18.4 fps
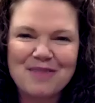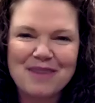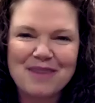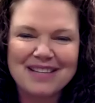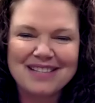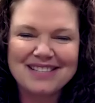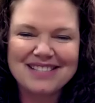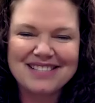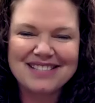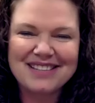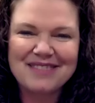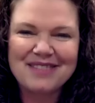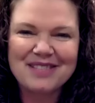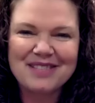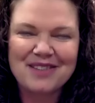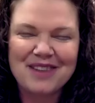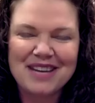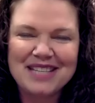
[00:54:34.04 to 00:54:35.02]
much. It
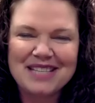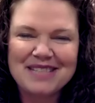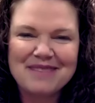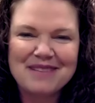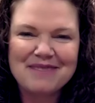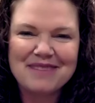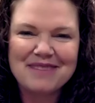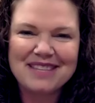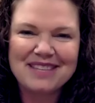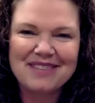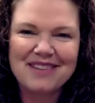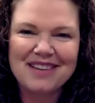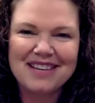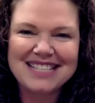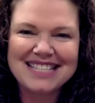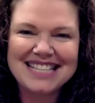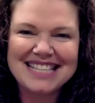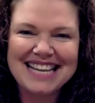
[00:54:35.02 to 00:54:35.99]
was great to be with you
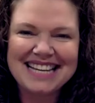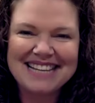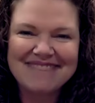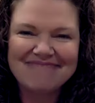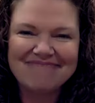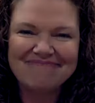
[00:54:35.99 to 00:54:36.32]
all today.